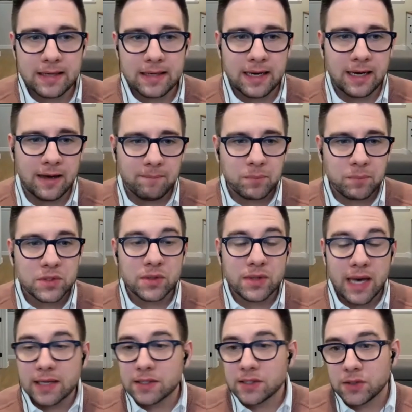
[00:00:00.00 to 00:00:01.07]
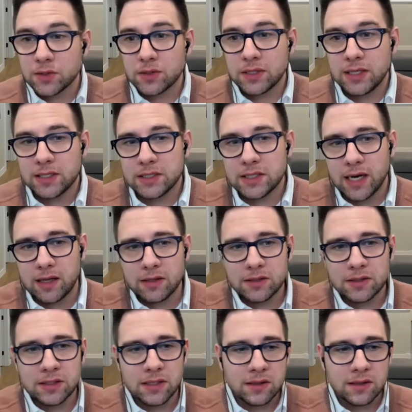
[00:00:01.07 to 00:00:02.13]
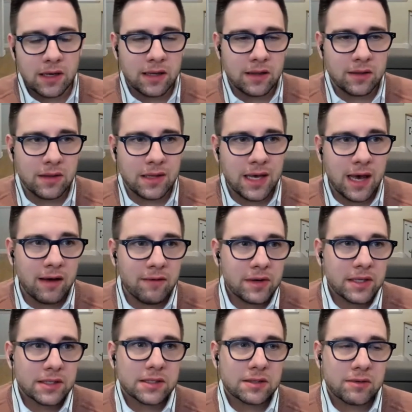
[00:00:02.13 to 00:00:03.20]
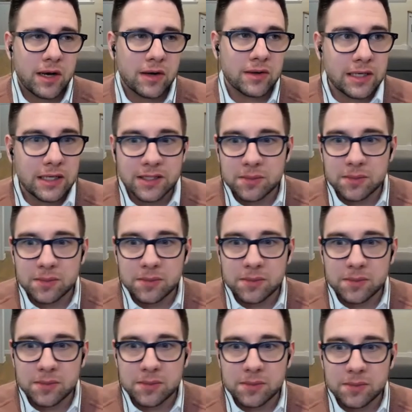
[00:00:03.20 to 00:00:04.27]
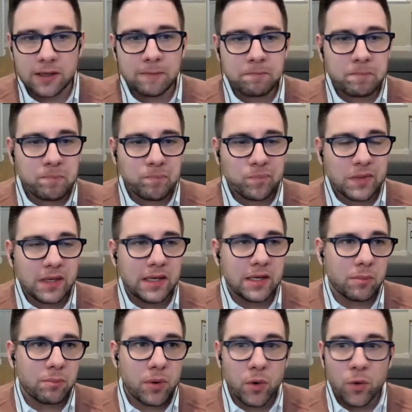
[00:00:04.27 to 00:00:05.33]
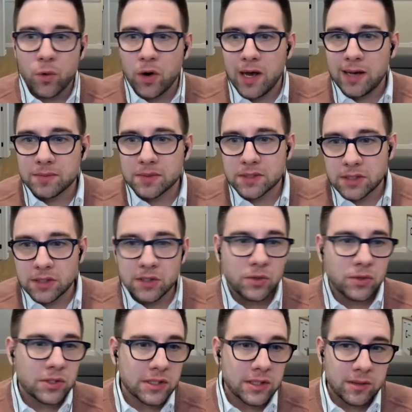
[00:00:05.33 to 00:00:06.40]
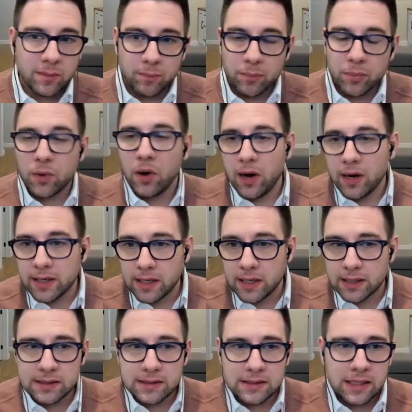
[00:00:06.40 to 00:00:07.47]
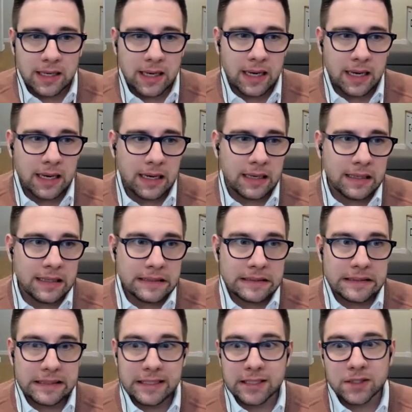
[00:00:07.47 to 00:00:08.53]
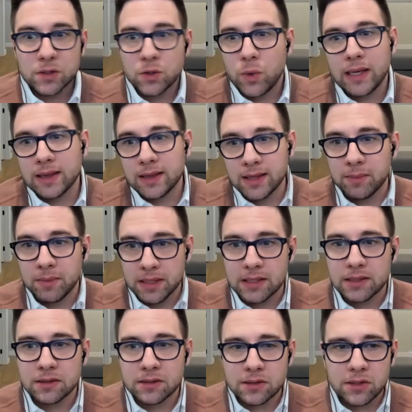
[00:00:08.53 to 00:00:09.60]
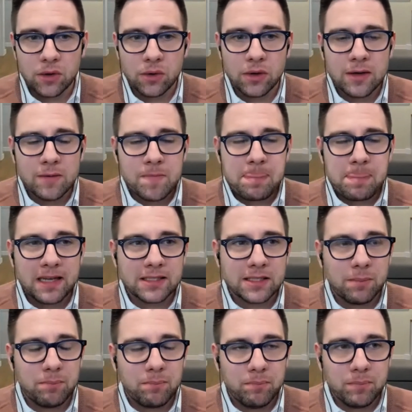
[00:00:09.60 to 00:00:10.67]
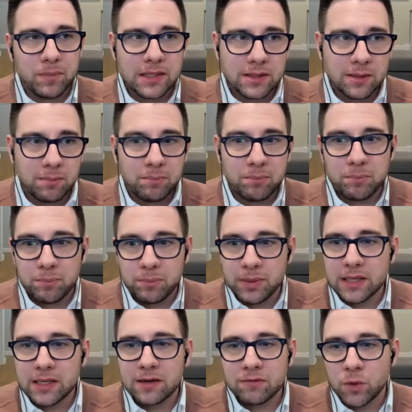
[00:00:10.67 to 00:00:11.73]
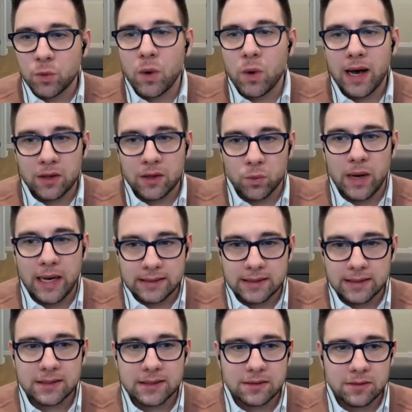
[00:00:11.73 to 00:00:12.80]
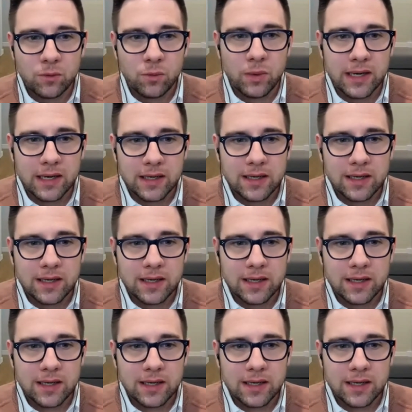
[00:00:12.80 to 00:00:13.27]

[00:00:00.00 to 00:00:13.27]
Uh, so that is certainly a challenge. And, and the evidence around any specific you know, program, solution, product uh, is is quite limited. So it's a it's a bit of the Wild West when it